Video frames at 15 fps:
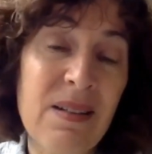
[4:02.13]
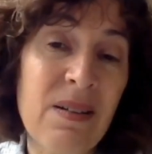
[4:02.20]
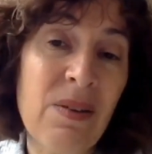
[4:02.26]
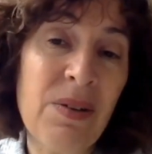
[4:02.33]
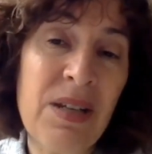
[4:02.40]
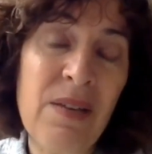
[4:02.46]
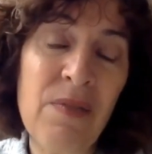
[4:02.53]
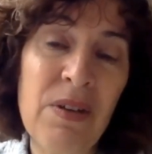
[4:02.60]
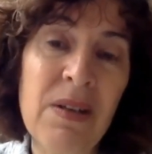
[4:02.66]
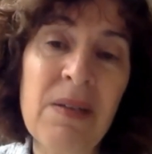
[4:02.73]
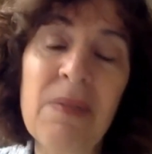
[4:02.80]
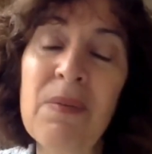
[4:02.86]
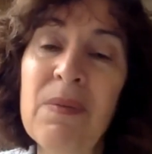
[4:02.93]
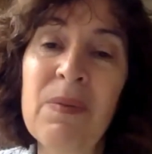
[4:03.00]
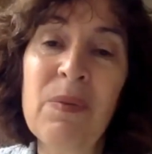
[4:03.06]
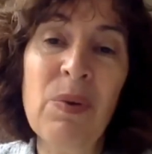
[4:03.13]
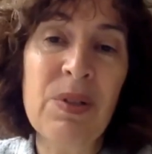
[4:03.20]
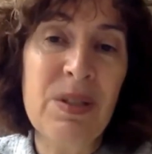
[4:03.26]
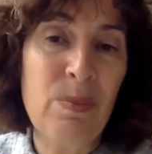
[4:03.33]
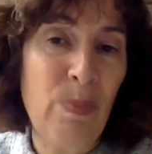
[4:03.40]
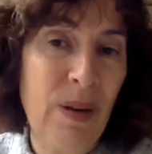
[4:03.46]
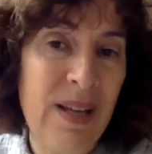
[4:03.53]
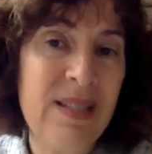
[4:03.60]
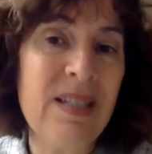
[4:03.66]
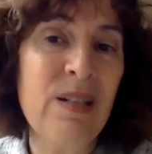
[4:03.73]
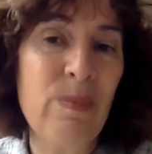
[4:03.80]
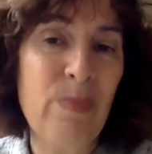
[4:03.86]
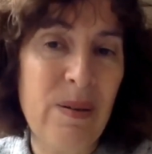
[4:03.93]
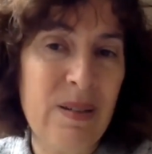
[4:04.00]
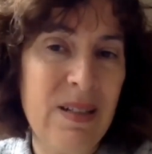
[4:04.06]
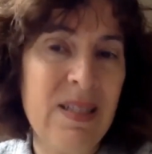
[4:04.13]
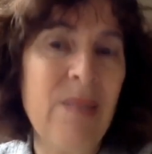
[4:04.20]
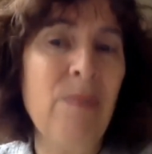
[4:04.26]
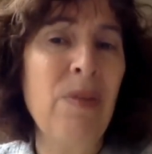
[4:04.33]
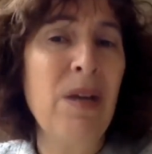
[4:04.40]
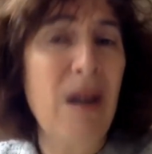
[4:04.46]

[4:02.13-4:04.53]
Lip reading: not even what's pleasant, but something